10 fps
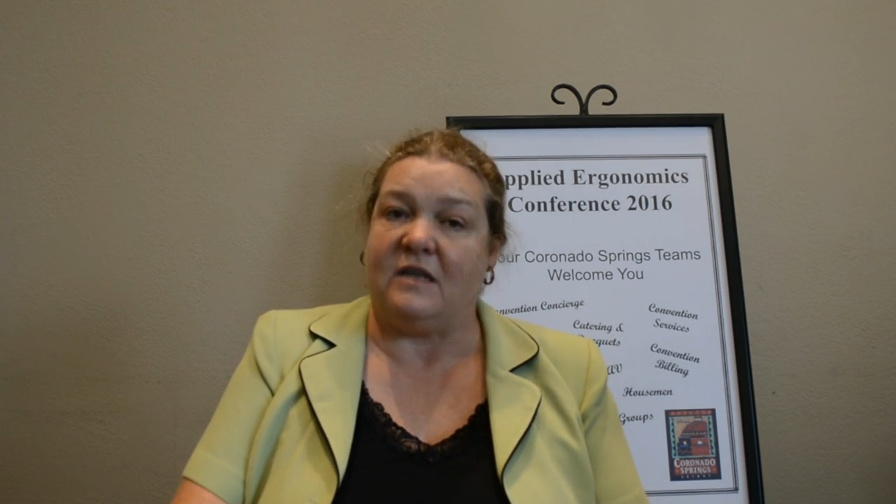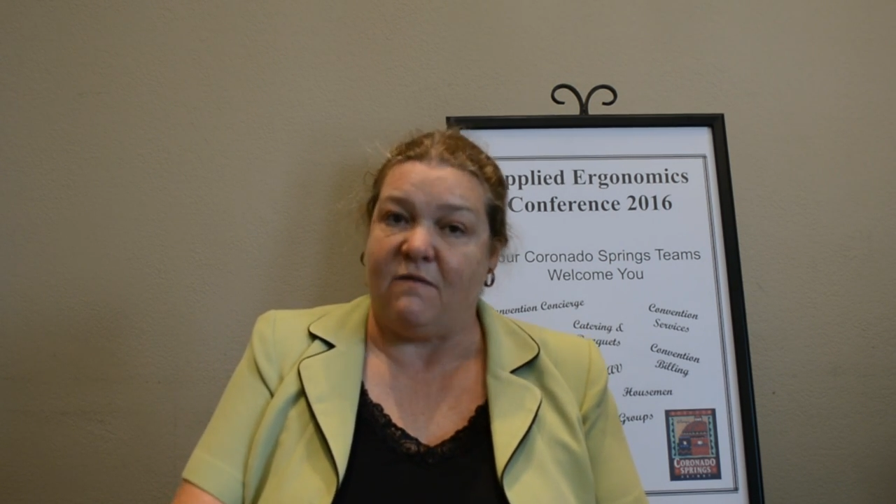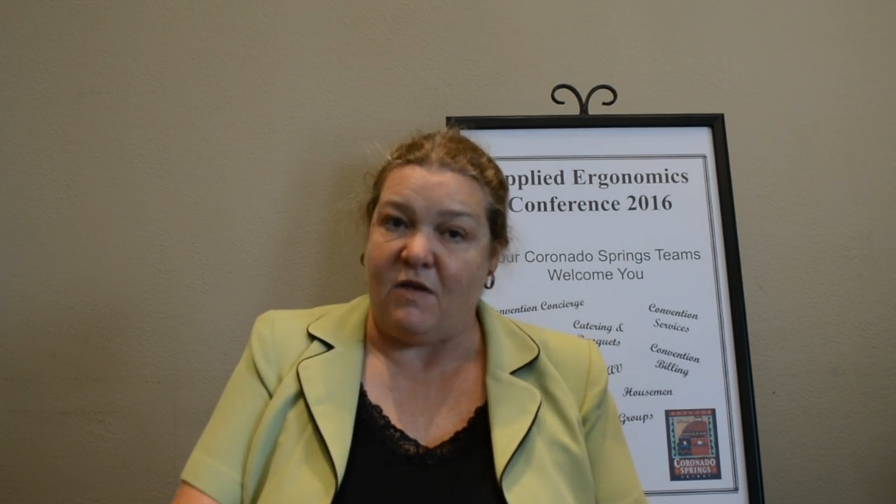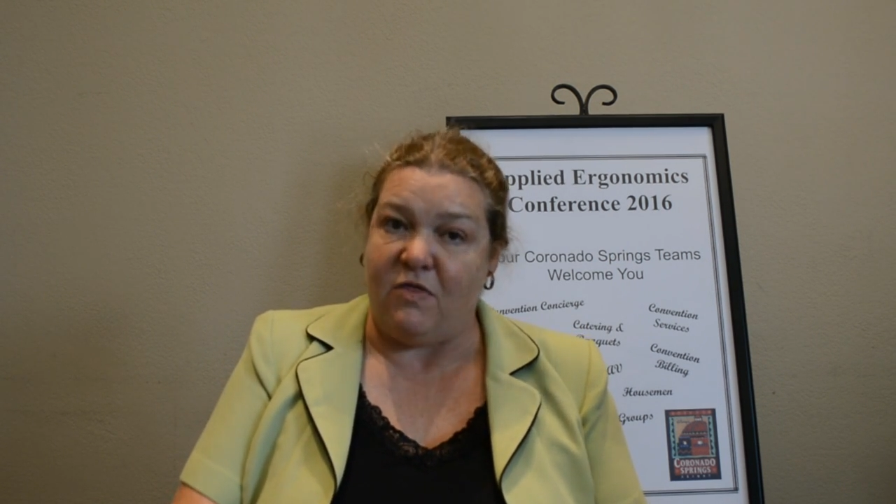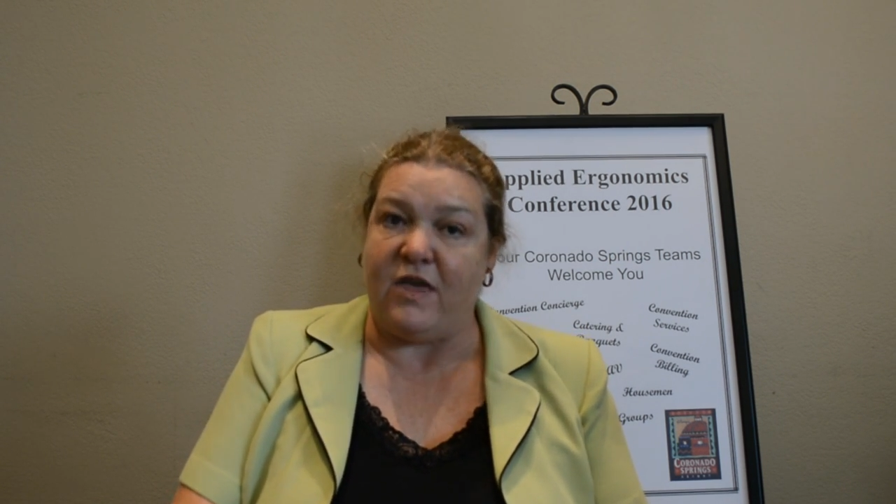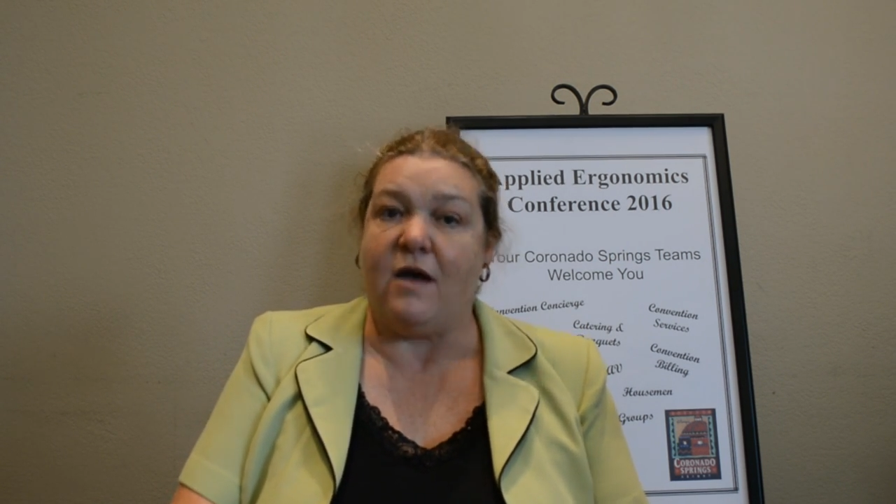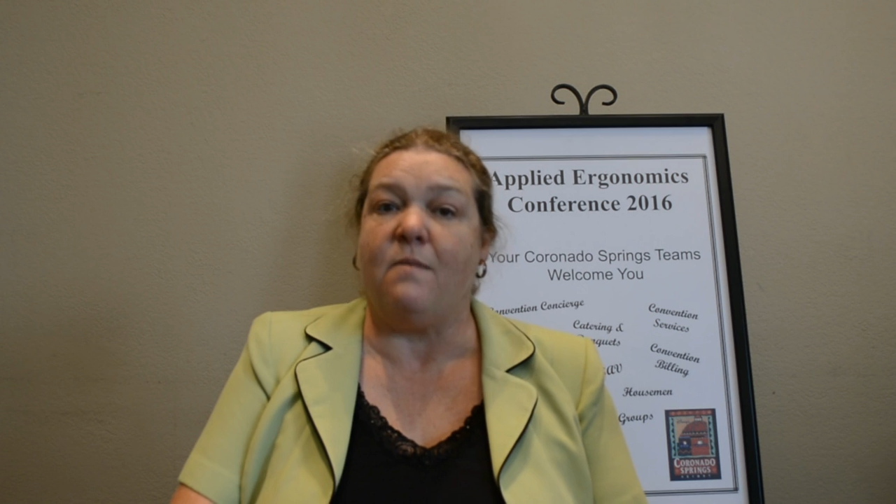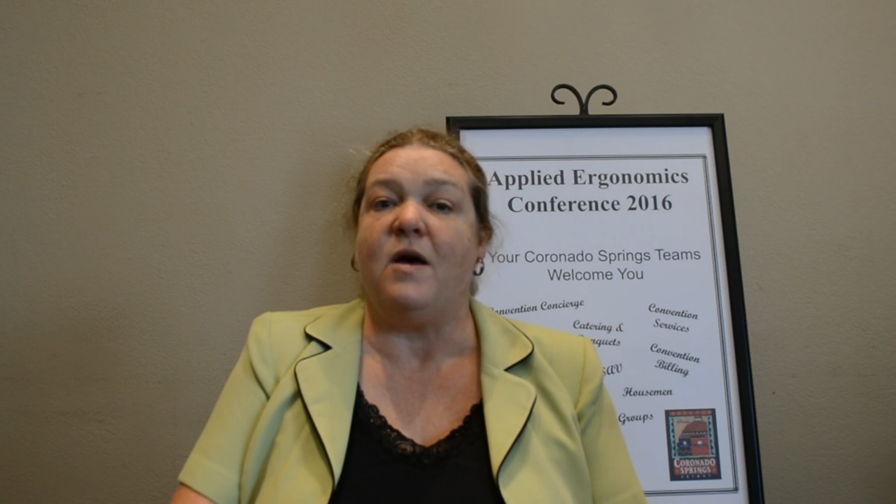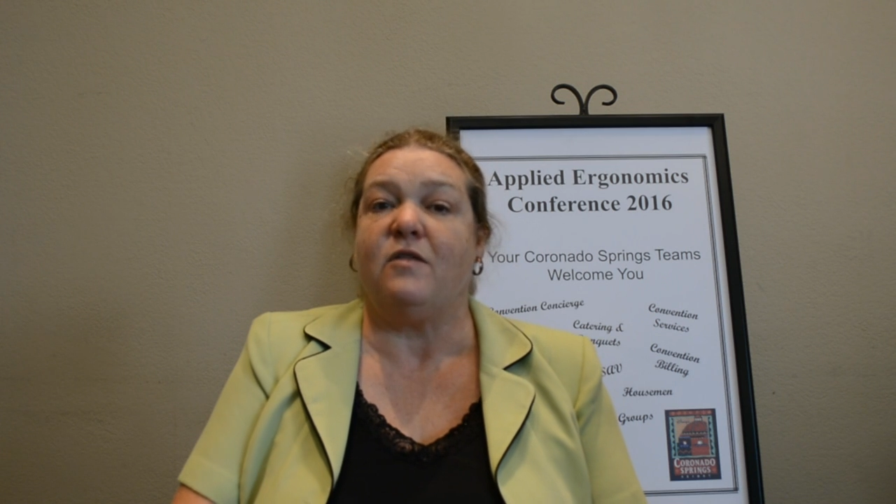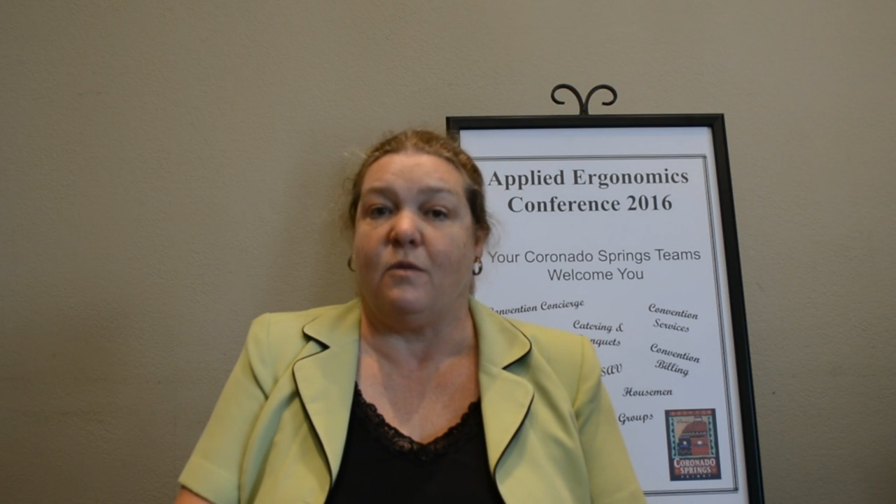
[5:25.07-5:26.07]
giving
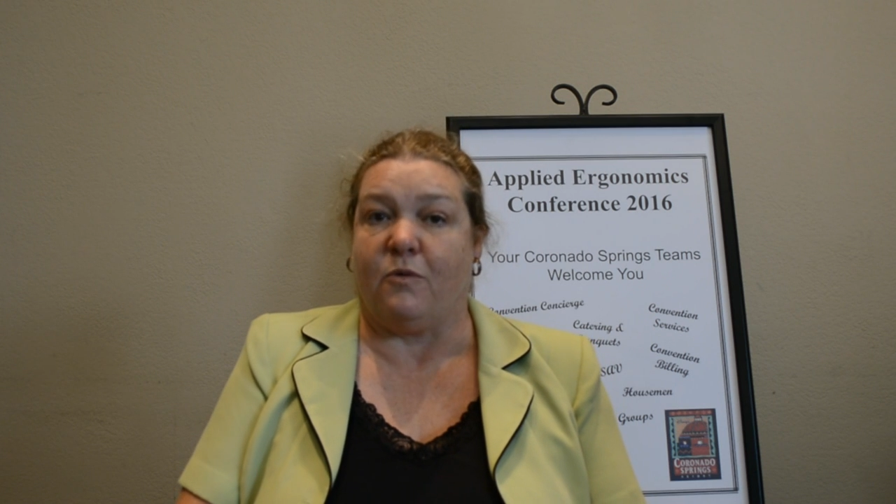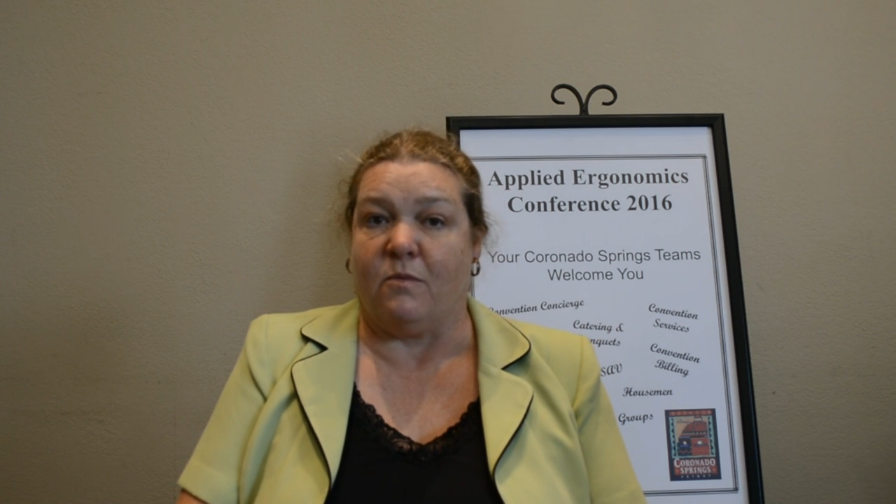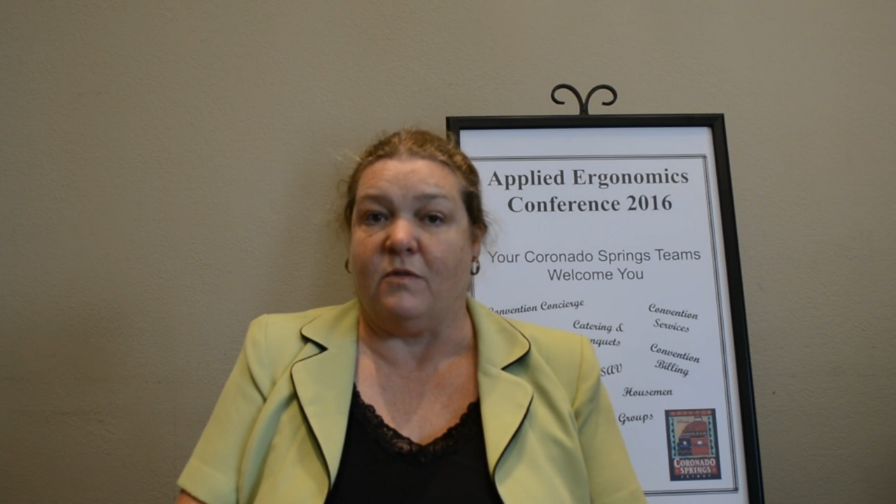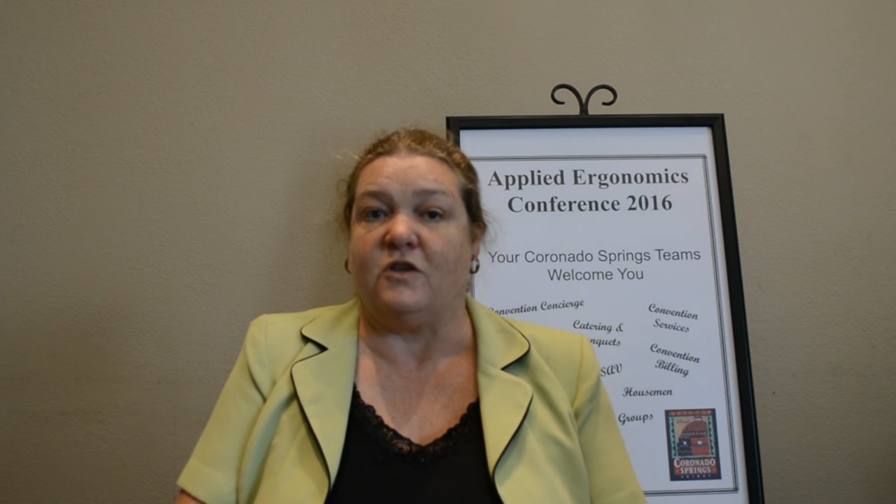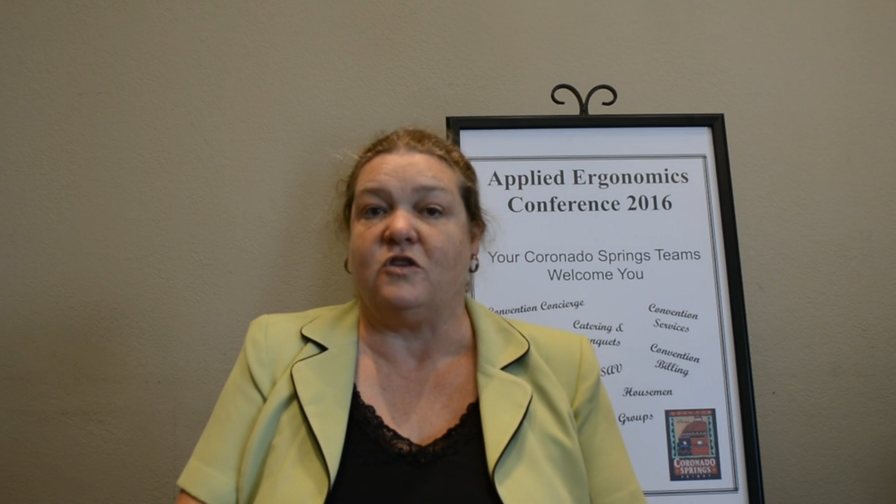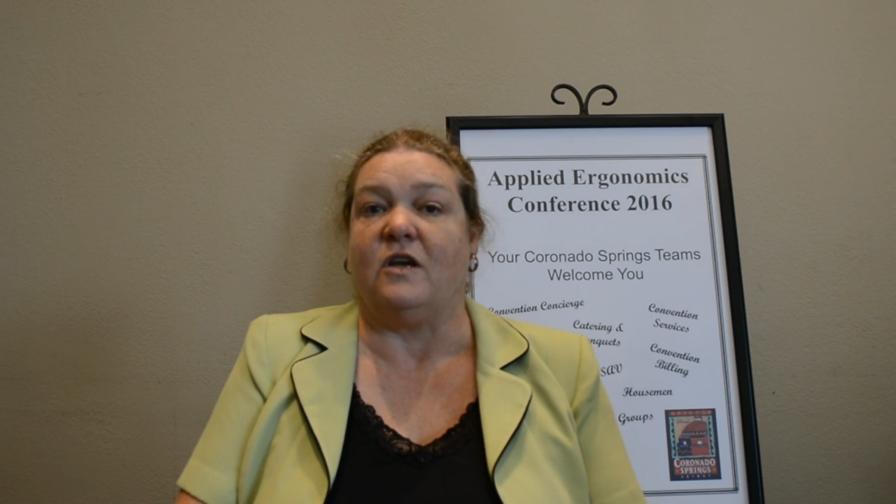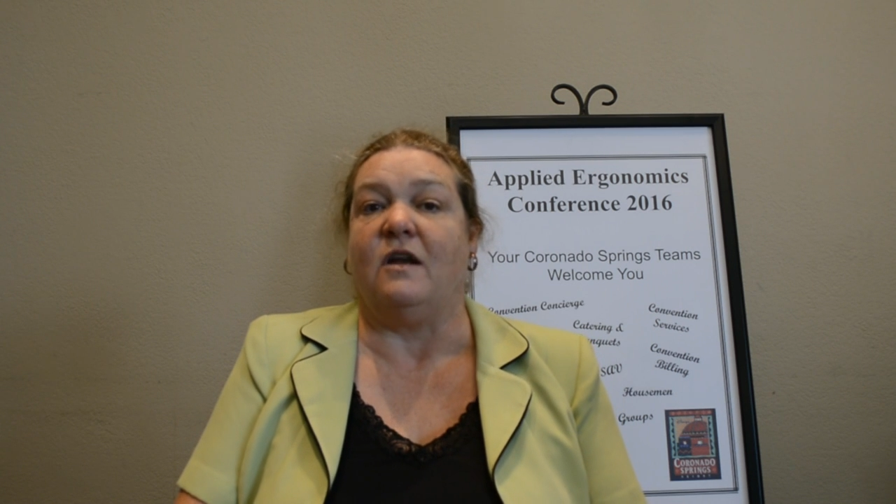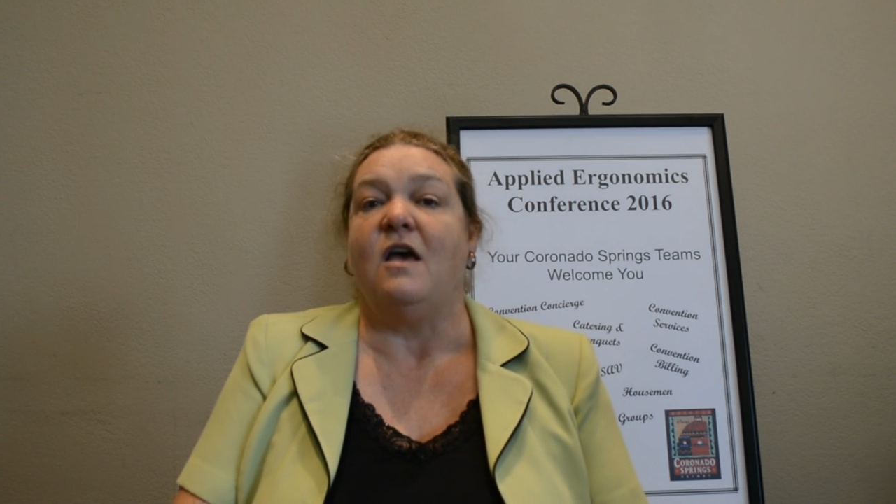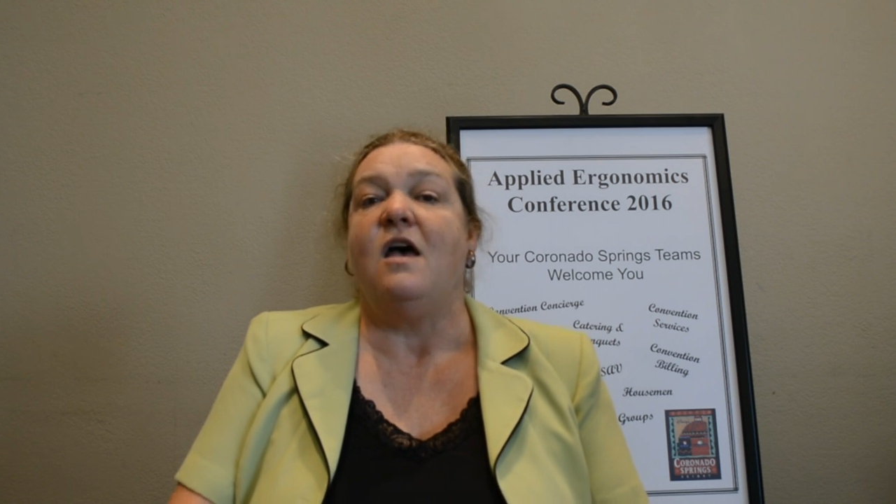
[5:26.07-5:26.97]
them the permission